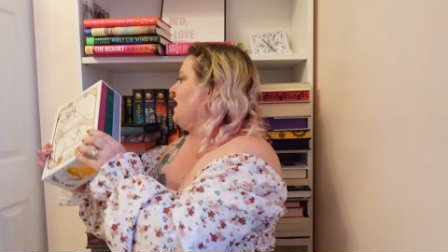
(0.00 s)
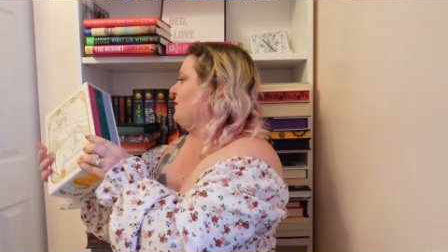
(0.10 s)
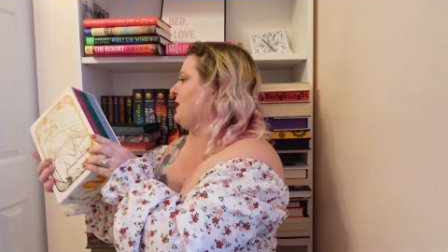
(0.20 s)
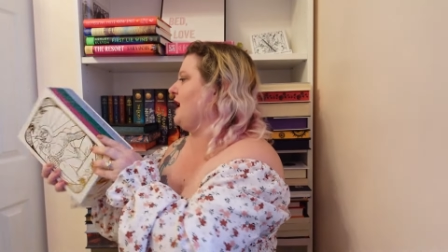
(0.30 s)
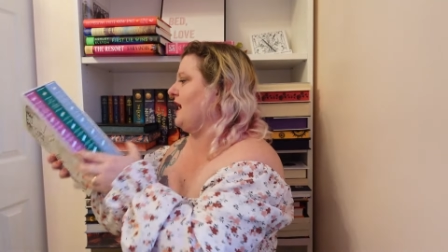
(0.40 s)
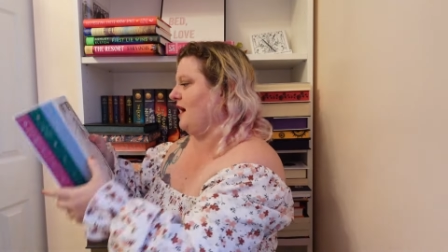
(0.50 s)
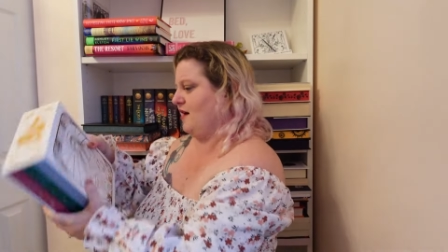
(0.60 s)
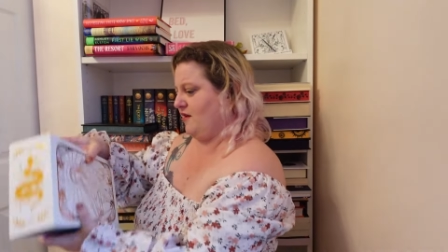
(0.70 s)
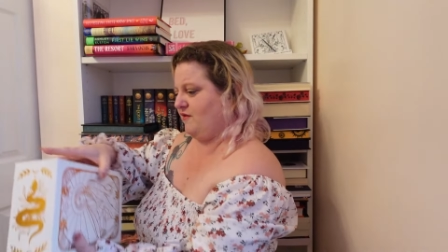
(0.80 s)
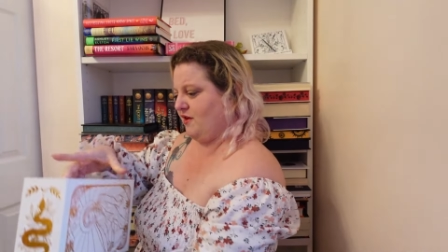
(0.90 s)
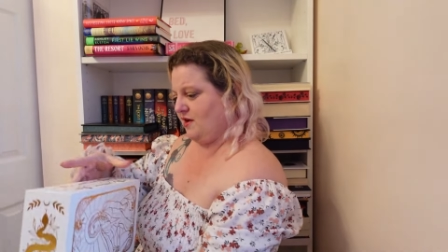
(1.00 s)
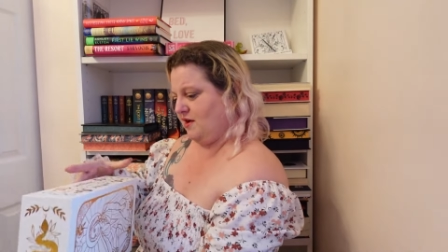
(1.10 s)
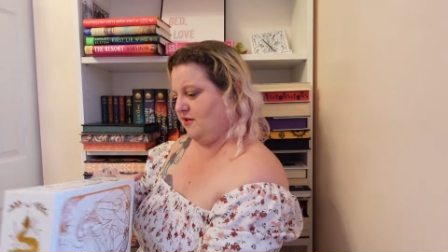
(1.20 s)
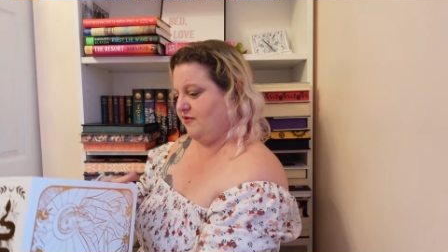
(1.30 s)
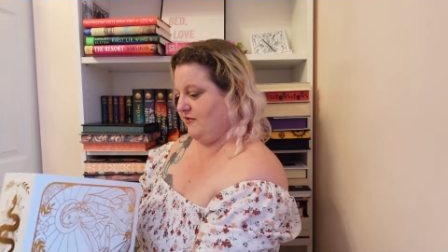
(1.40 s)
and we have
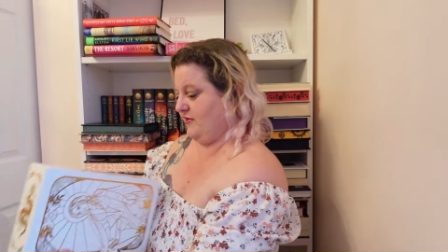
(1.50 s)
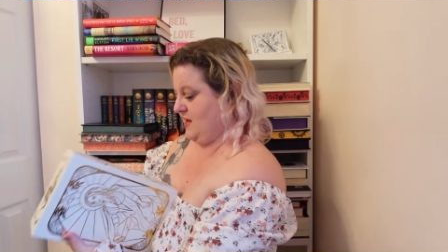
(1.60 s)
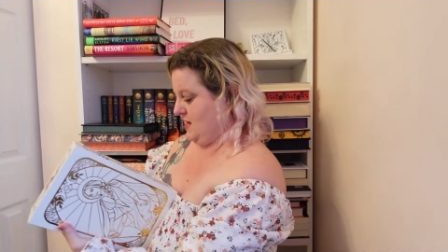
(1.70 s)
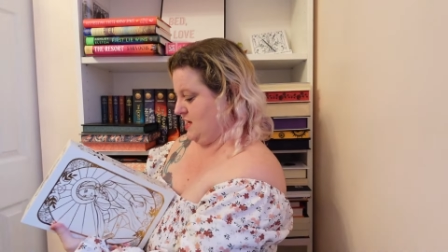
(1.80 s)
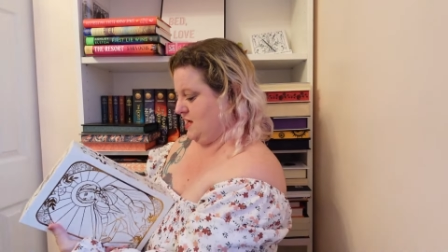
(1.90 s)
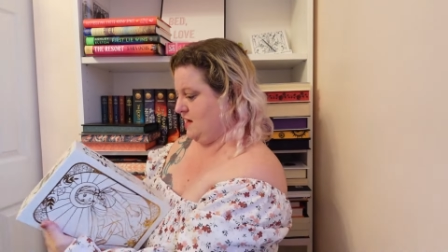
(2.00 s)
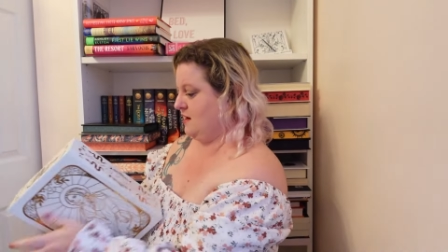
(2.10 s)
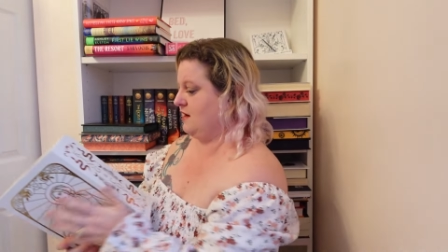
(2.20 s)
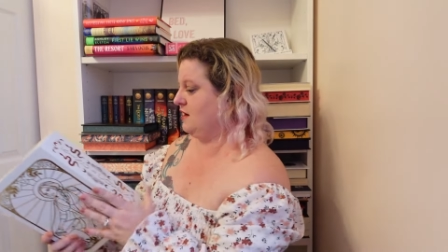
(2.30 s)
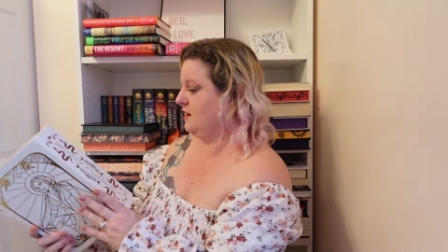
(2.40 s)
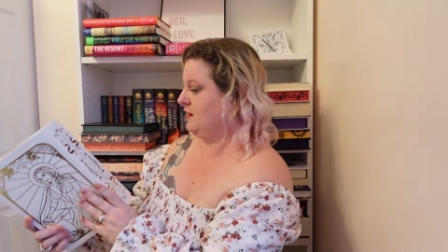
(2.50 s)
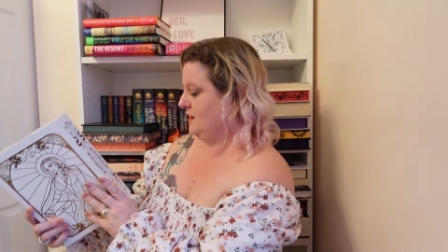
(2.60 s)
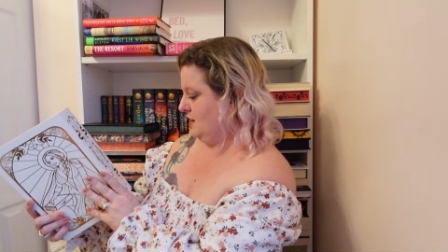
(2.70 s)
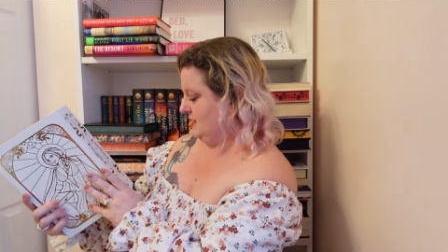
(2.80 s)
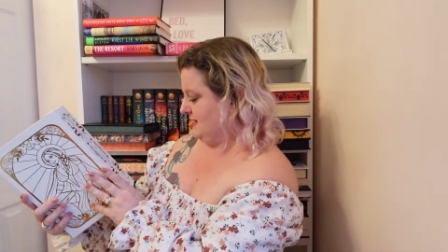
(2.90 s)
the
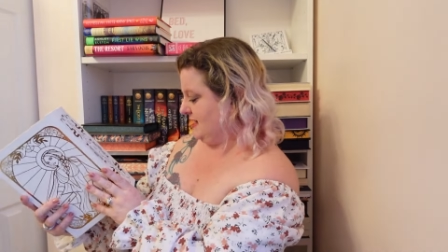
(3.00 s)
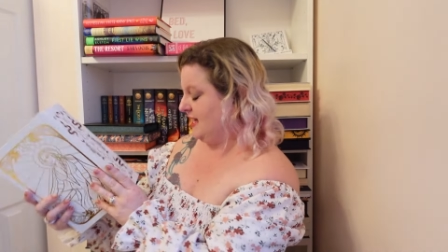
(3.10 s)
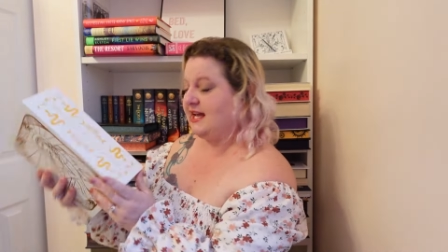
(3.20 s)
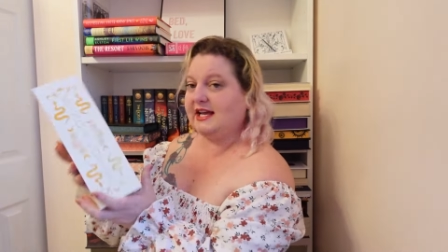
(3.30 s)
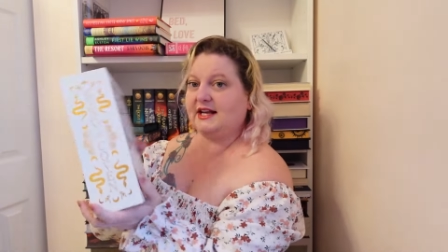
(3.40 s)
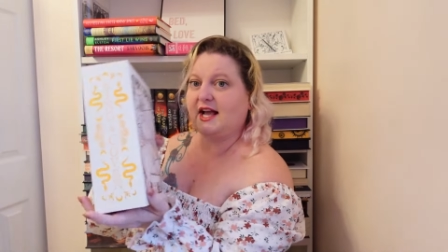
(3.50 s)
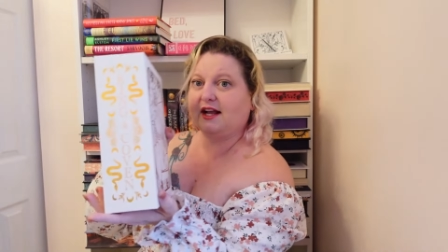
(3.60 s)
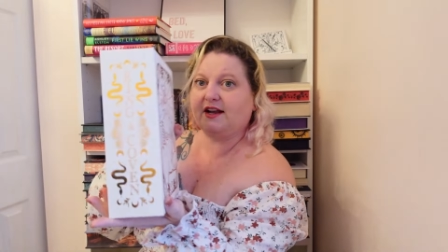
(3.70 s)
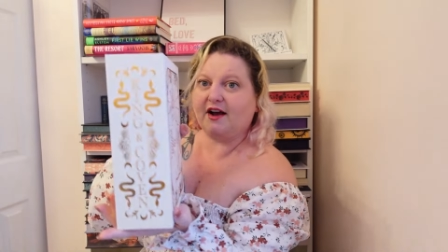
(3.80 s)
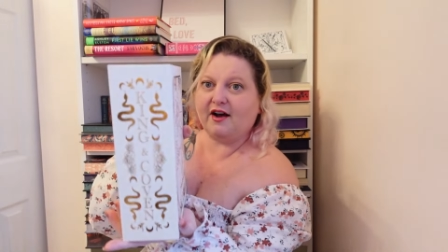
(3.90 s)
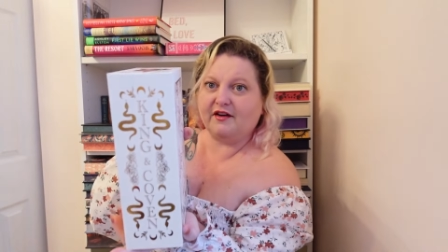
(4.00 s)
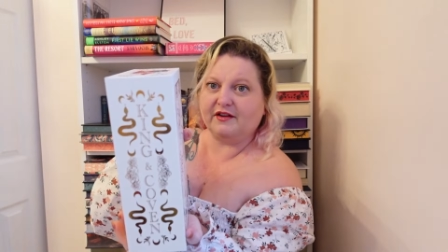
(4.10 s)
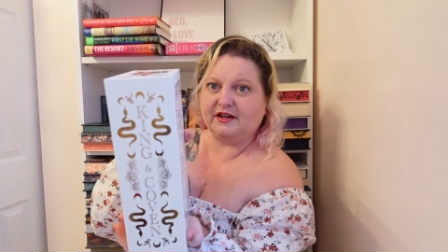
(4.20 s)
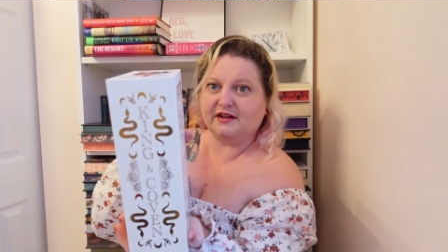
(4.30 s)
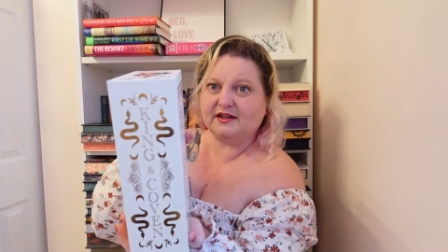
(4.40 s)
the King and
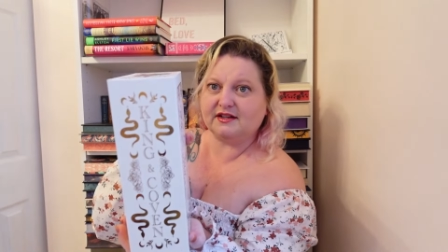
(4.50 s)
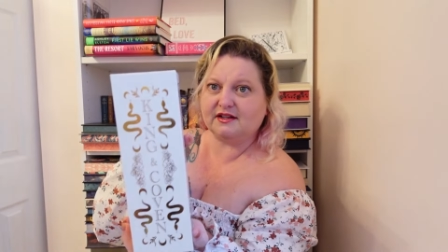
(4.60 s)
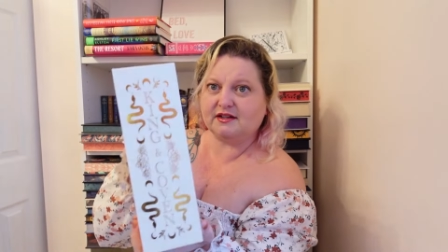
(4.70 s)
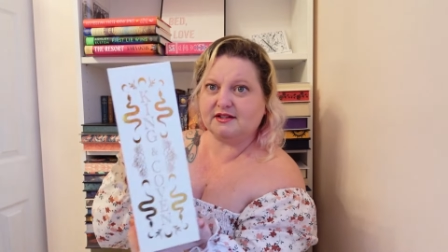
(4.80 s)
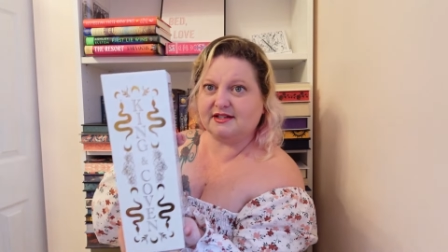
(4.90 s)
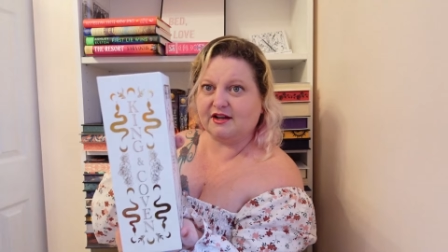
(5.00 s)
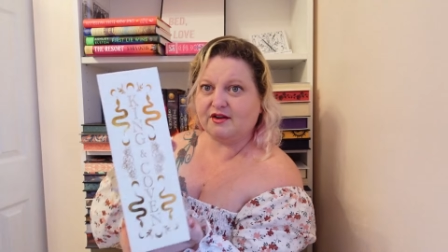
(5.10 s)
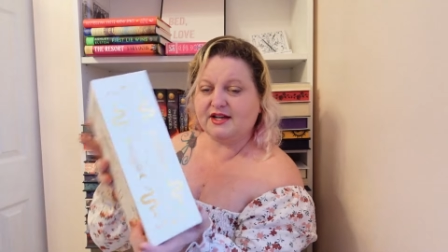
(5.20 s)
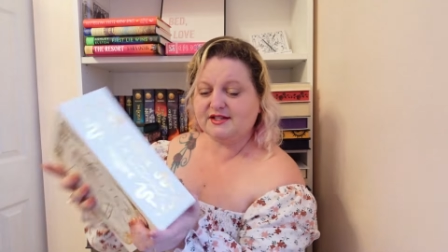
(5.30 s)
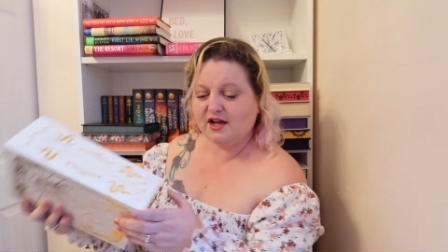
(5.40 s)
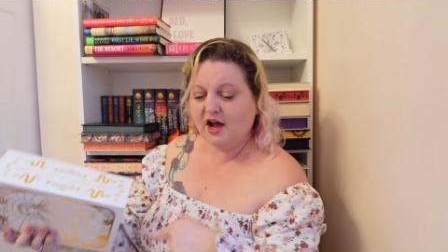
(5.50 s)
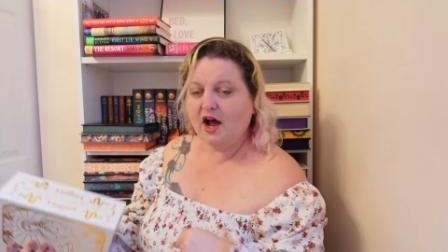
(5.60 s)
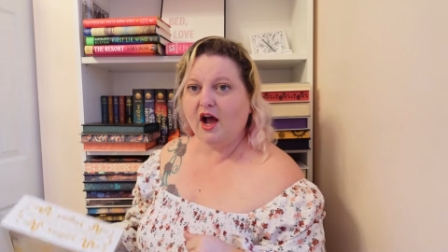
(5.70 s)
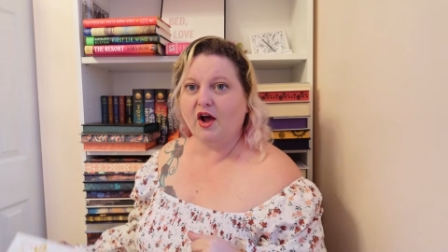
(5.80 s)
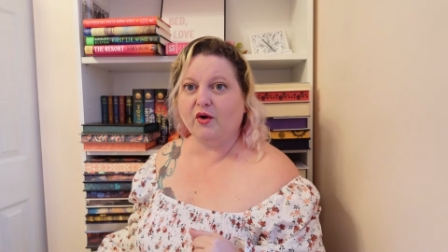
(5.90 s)
Coven series.
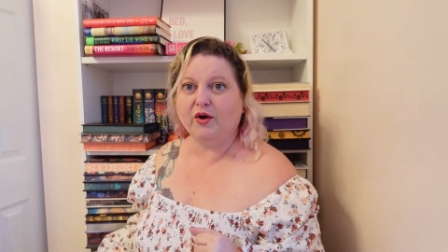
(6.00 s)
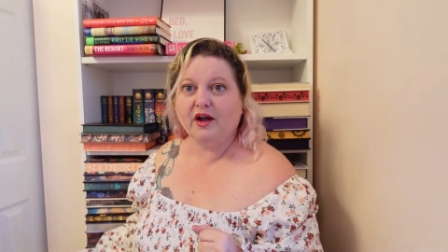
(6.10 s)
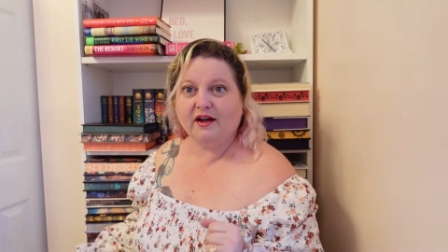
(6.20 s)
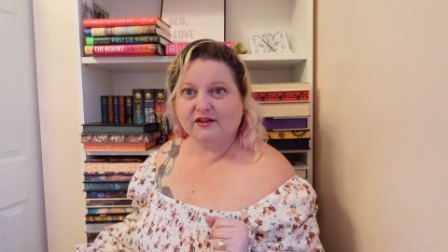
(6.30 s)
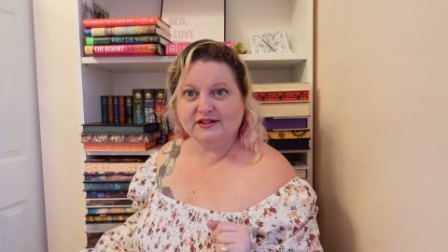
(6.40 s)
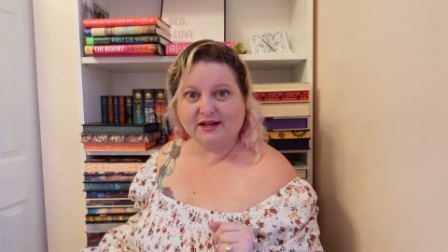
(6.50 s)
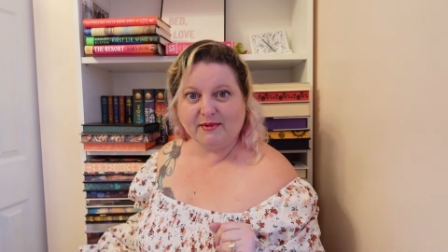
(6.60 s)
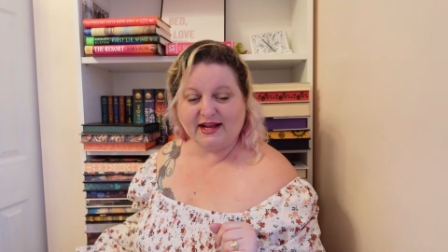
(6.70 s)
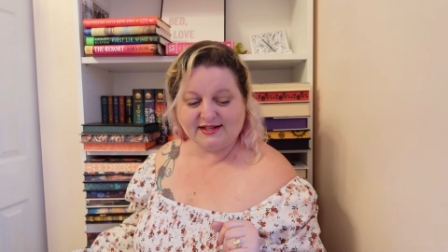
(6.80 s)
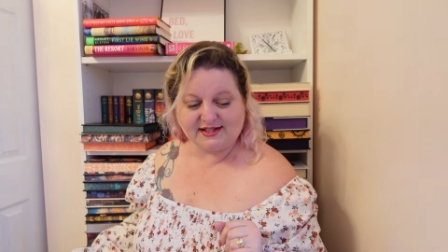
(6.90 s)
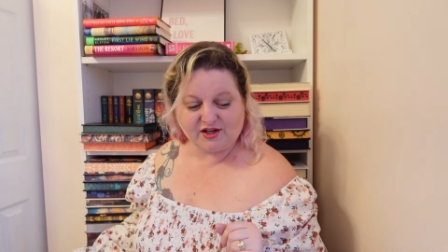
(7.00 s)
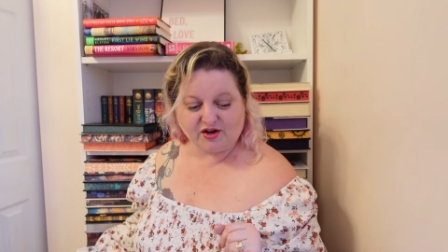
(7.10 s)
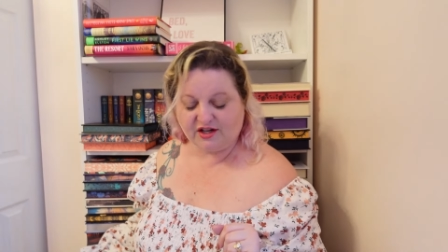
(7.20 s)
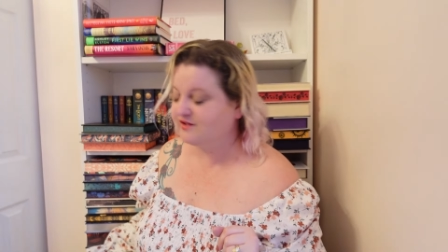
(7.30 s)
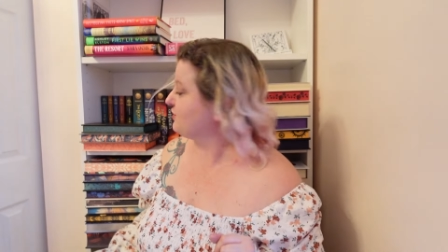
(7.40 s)
Oh, looks like my SD
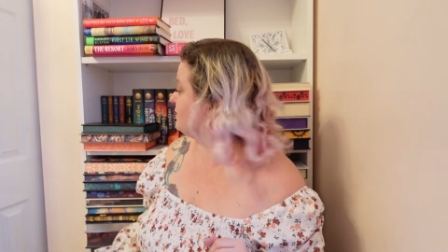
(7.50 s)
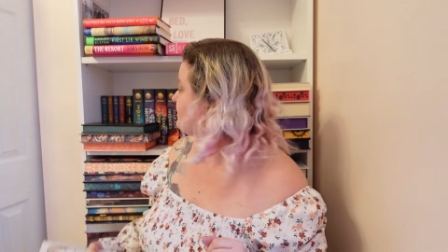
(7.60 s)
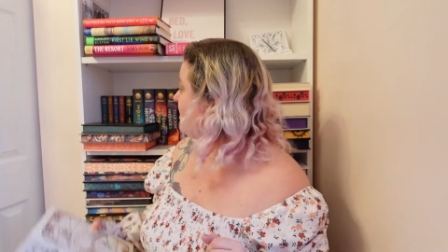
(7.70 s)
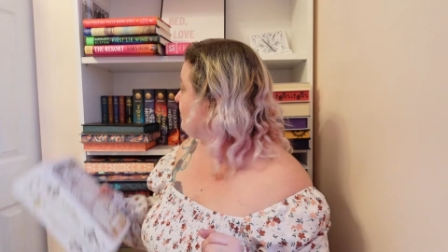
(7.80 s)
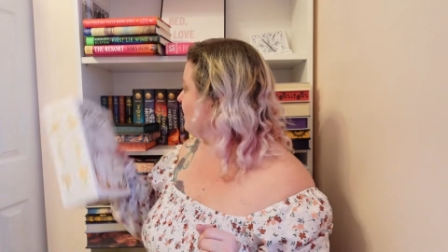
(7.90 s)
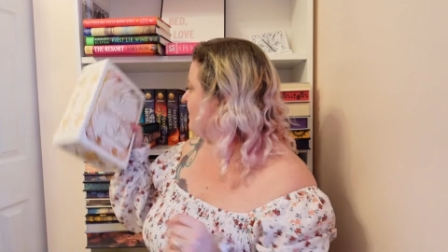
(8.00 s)
card is full, so I'll be